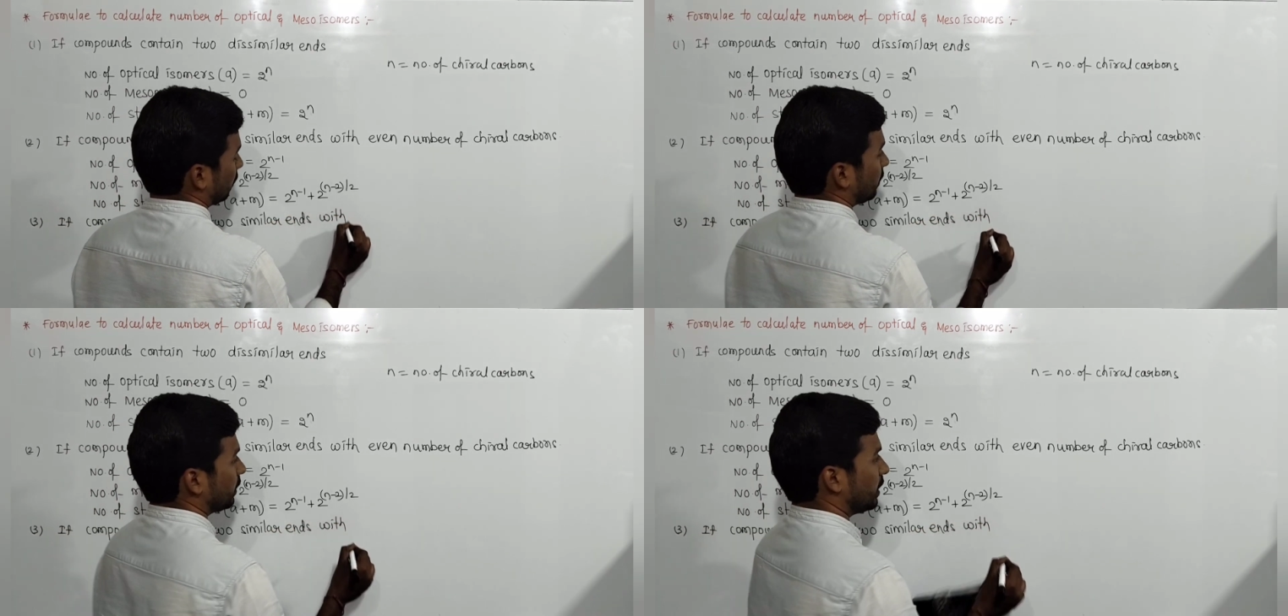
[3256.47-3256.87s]

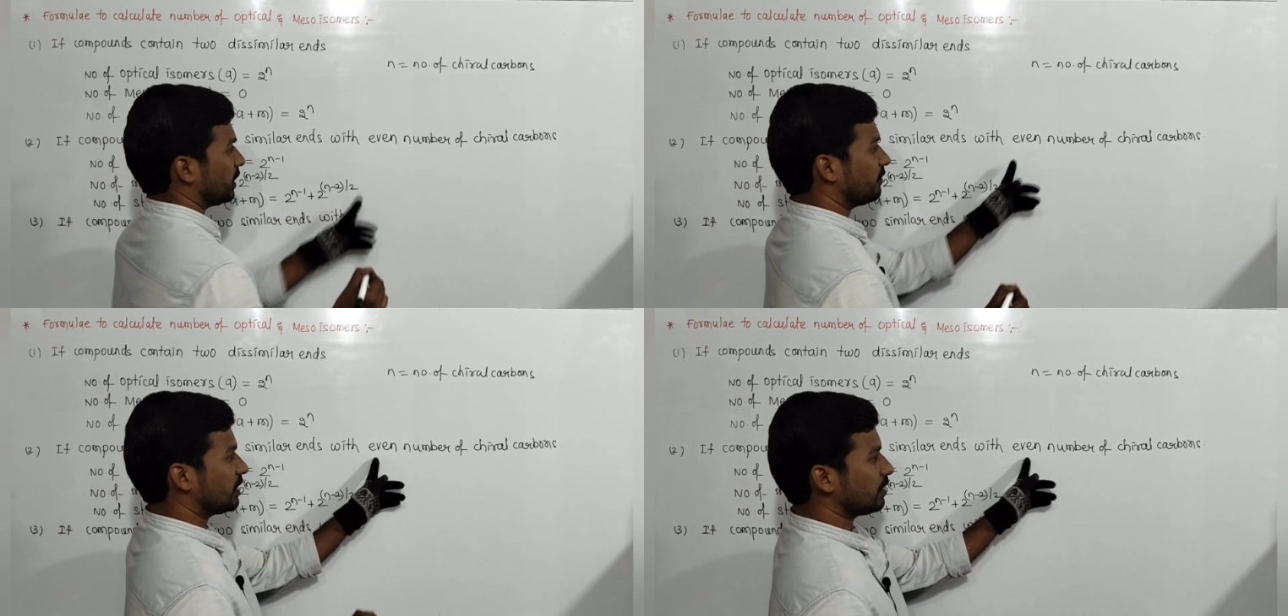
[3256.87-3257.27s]
here
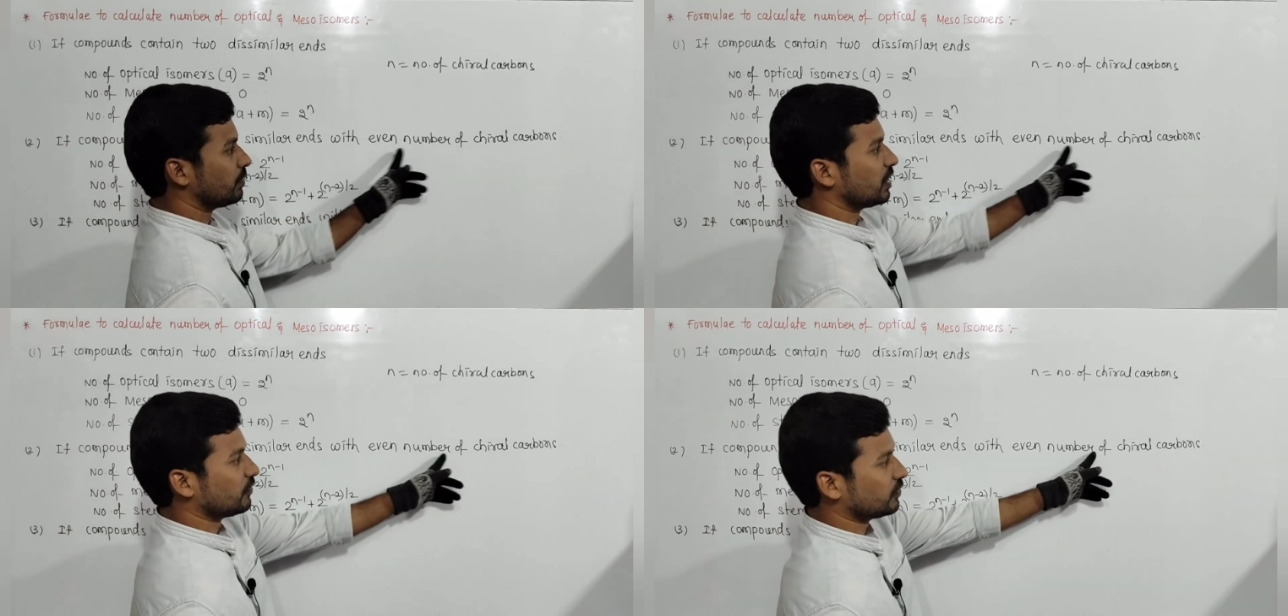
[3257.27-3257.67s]
even
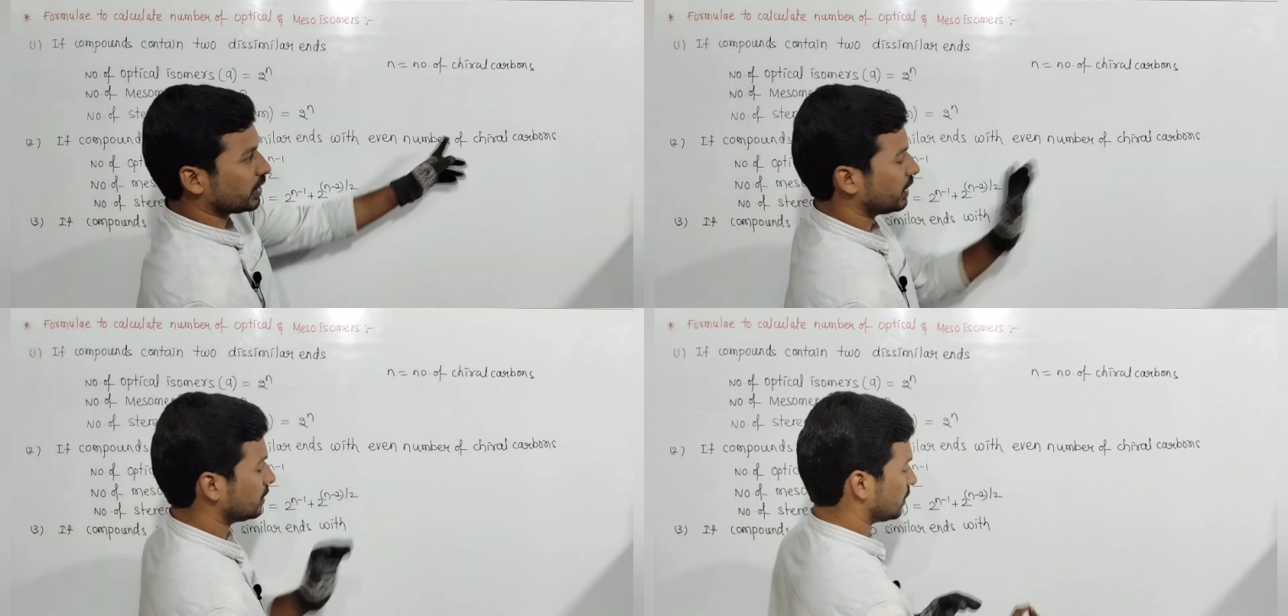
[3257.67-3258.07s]
number of
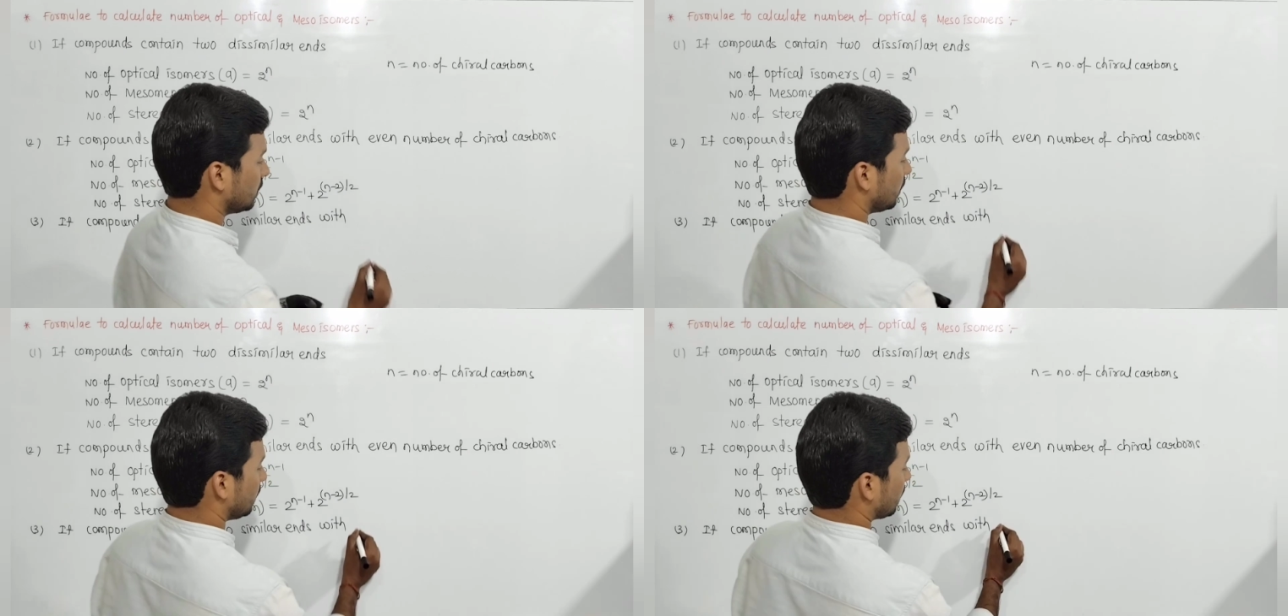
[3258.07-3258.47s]
chiral
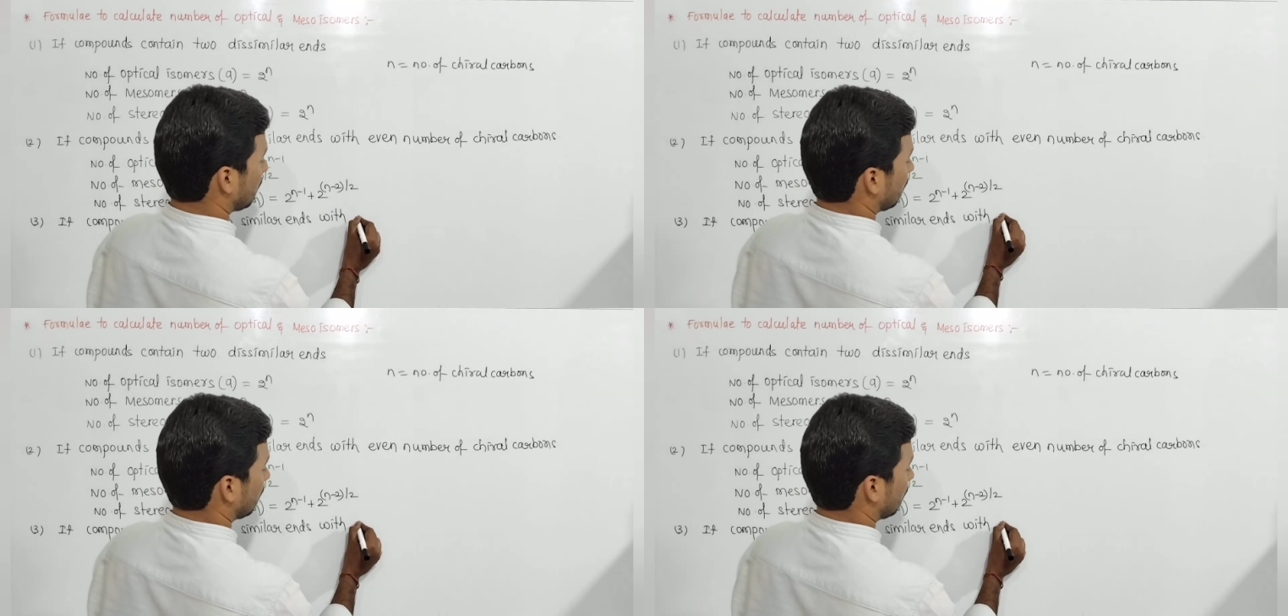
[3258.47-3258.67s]
center, here